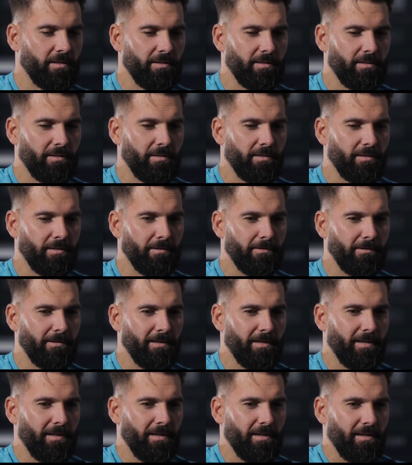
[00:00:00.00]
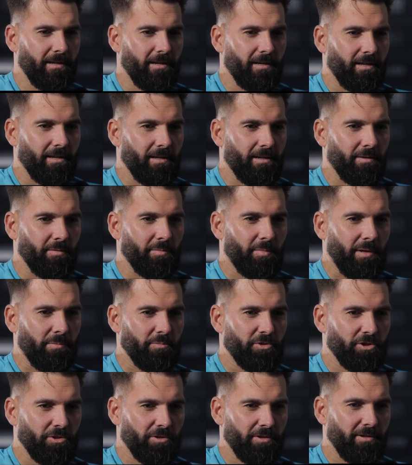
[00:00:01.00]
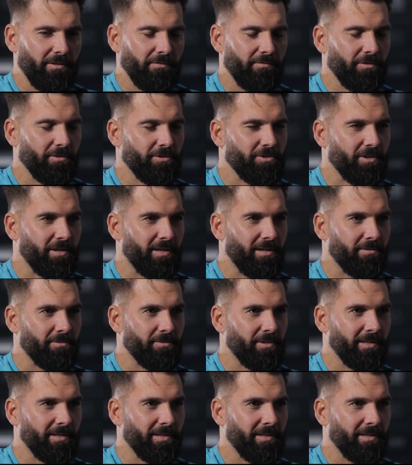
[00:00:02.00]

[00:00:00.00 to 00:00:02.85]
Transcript: And well, I'm sure in the future